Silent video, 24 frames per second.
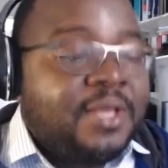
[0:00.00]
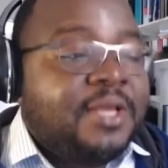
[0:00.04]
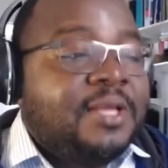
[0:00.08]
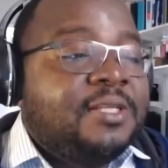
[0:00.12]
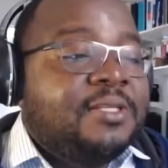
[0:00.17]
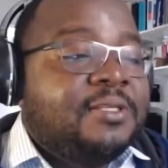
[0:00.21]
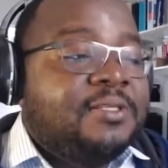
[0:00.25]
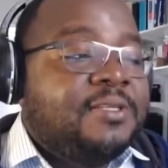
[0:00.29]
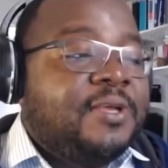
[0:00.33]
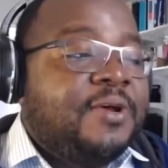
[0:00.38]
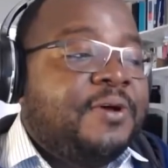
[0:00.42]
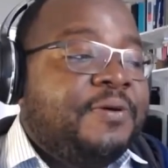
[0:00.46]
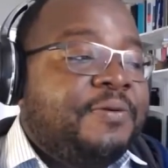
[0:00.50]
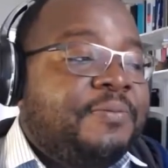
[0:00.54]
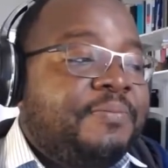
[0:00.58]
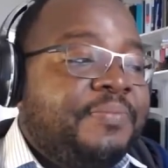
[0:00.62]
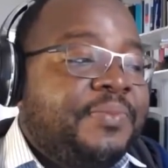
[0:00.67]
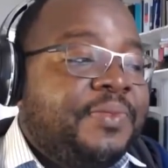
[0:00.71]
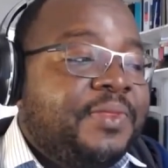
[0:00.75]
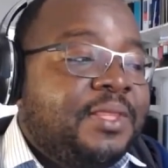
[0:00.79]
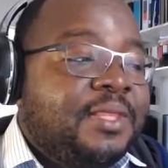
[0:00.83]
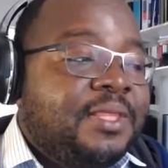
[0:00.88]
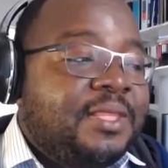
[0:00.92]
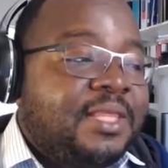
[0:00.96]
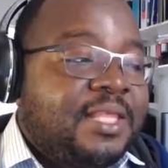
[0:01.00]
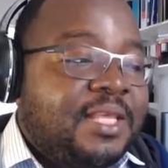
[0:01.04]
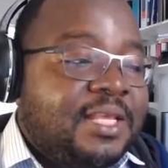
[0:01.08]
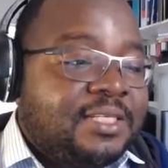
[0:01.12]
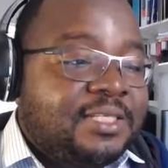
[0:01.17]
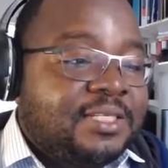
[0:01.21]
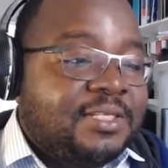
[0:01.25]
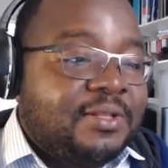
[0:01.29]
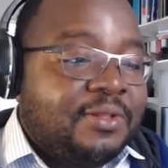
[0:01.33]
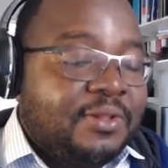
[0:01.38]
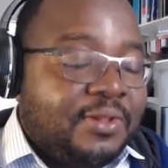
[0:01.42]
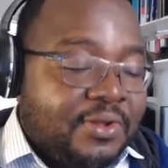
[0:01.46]
So,
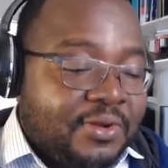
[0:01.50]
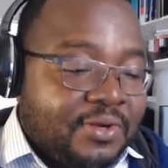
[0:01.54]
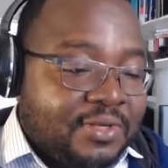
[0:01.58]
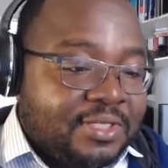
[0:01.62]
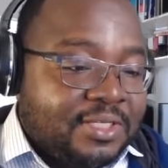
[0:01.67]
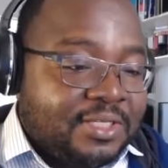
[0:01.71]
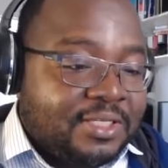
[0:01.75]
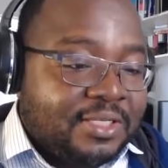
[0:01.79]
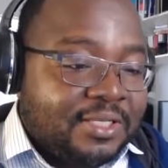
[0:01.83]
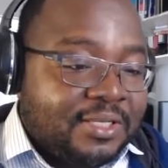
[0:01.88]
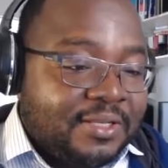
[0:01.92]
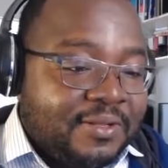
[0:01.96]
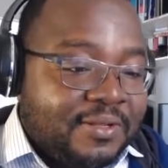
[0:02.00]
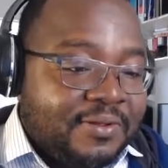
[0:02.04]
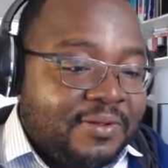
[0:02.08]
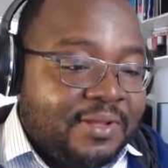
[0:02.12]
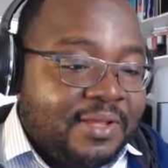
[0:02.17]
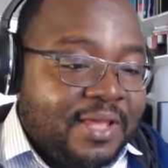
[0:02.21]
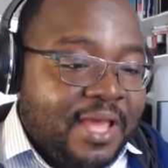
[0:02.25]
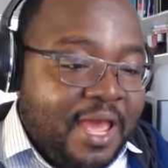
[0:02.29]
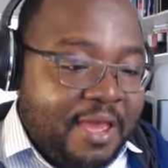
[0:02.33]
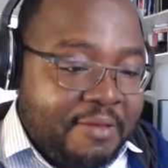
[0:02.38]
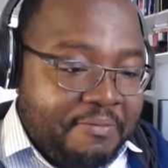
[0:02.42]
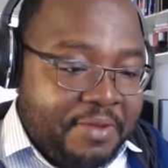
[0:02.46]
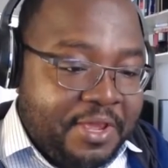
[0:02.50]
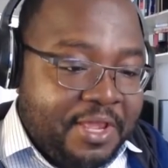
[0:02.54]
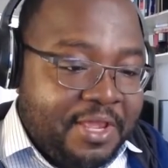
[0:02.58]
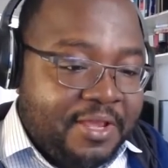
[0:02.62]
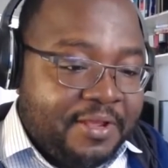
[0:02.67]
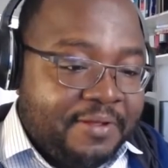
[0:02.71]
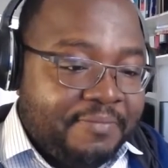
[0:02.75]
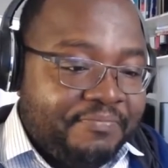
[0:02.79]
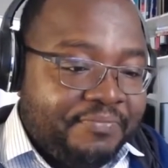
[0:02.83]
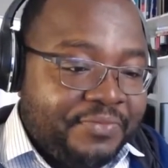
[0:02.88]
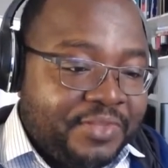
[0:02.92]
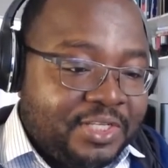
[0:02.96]
this looks epic.
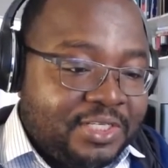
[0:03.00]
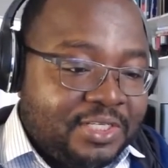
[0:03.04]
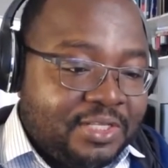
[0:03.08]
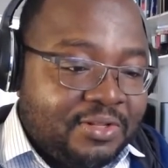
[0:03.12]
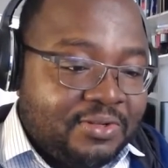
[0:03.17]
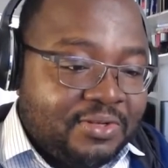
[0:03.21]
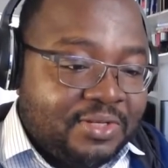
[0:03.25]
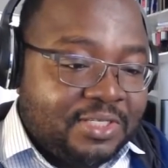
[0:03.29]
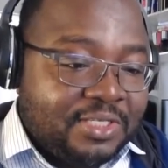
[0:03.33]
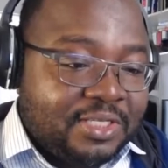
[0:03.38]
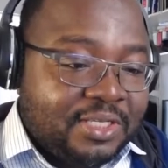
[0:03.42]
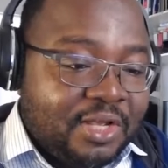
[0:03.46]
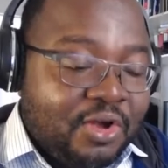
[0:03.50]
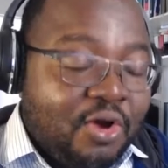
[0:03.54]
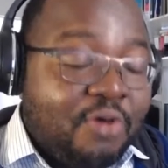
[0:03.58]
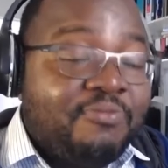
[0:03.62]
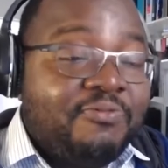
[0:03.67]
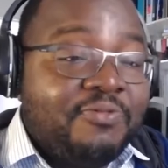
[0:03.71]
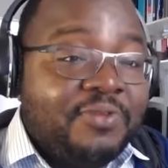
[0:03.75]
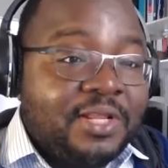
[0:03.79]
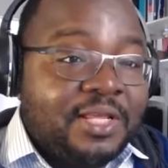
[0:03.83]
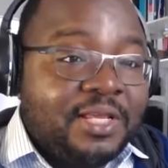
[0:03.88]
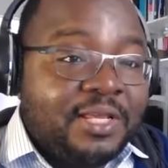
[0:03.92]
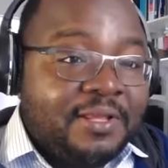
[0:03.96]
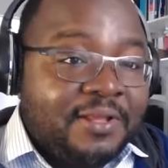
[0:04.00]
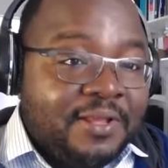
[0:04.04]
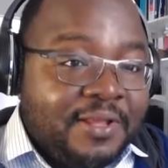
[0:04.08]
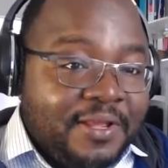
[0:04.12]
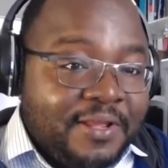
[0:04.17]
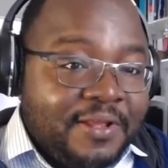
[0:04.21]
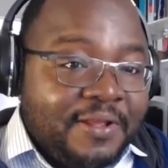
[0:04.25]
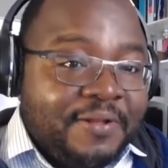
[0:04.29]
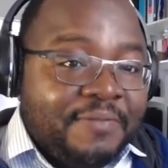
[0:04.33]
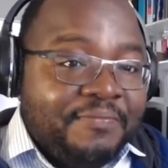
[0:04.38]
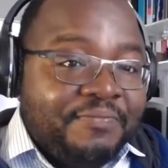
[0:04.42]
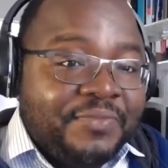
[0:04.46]
This looks, hopefully,
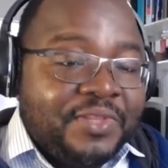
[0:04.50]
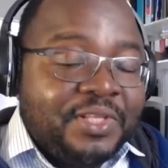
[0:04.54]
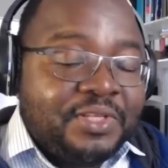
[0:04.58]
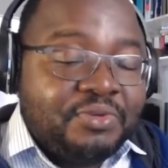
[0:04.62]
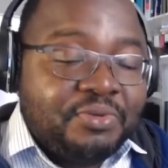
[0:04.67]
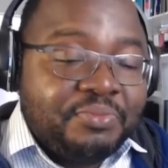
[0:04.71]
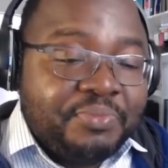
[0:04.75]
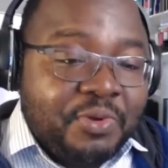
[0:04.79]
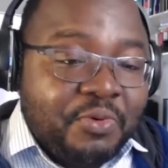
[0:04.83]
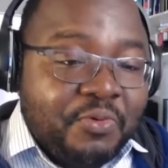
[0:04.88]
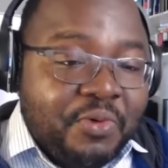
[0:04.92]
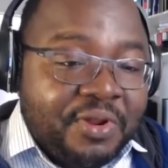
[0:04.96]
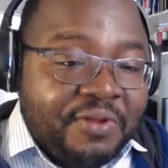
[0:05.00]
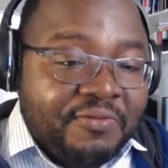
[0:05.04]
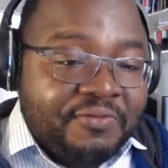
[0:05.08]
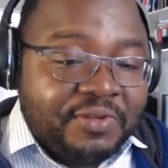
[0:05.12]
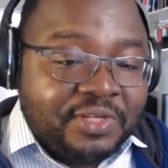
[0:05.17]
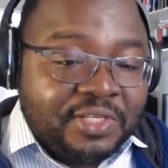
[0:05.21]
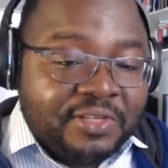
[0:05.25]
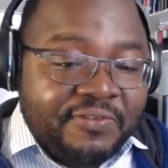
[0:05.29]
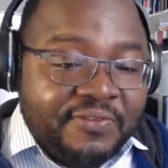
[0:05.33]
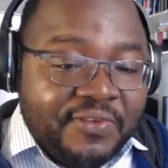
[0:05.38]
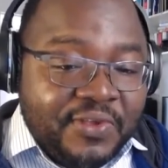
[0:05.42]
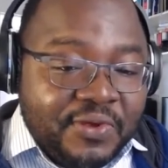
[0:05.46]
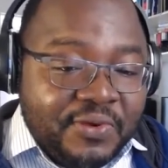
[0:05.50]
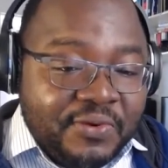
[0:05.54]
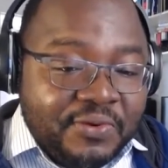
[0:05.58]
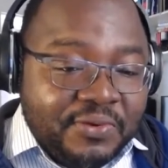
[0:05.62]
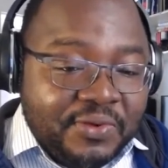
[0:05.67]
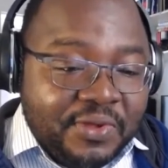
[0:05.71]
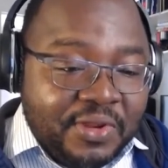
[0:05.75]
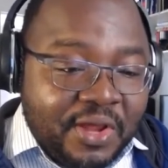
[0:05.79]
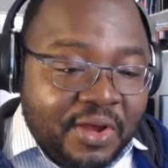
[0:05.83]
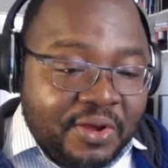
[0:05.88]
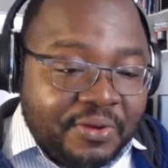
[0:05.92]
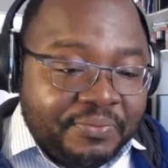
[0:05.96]
this will be one of those few, you
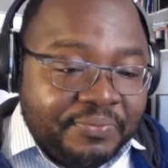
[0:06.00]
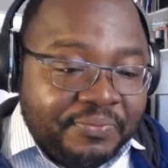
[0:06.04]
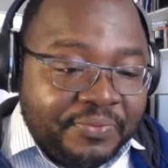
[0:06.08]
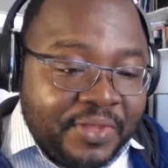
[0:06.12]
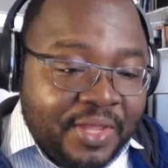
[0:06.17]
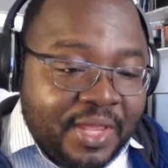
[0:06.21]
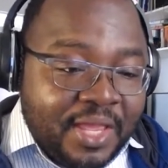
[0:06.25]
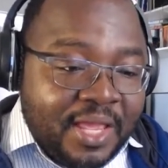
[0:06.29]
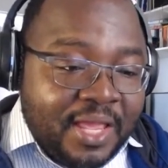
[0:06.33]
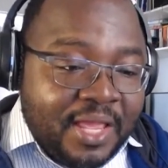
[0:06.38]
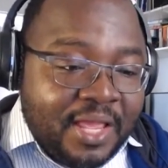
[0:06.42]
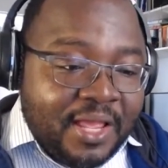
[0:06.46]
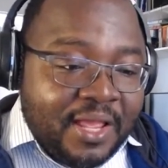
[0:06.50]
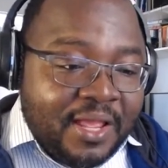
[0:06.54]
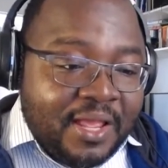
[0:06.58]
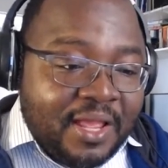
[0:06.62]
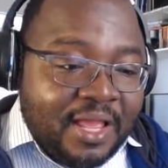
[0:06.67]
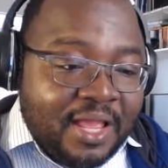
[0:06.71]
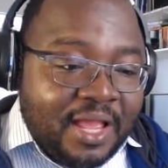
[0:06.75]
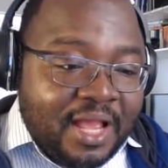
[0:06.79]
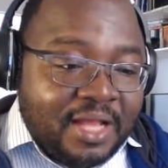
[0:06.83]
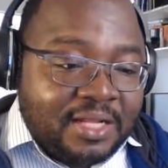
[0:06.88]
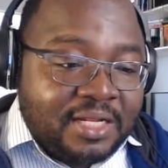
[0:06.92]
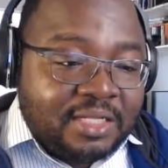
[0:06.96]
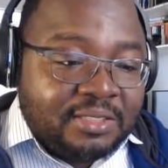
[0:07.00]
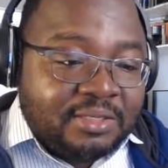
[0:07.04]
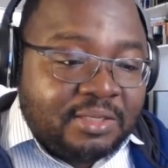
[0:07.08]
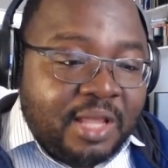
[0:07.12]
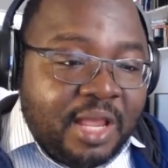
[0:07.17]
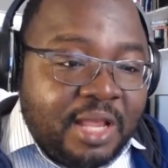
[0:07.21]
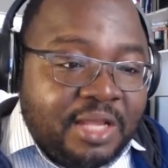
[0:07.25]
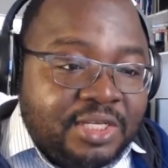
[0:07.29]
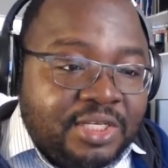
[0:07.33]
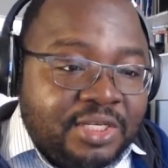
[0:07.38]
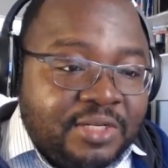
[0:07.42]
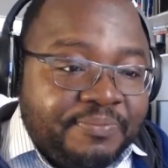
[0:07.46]
know,
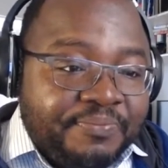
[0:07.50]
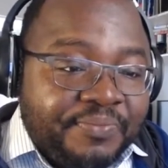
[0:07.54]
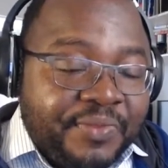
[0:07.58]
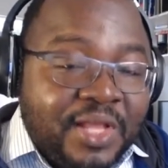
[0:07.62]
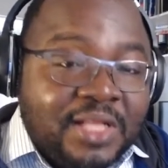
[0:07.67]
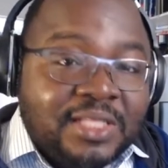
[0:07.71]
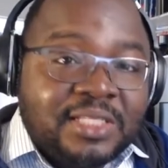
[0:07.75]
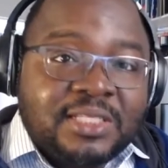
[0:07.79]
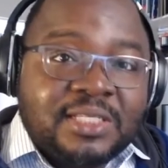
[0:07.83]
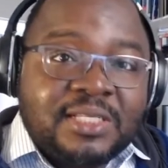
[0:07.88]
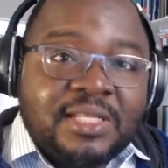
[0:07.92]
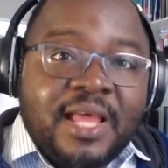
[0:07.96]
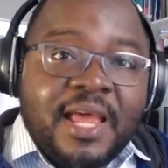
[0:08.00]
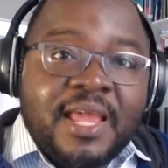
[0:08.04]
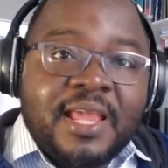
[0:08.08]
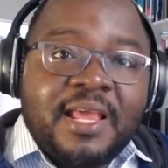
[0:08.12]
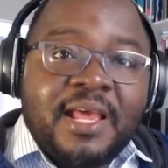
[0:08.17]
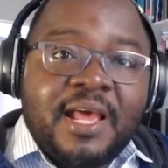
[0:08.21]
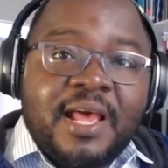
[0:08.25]
adaptation. It's like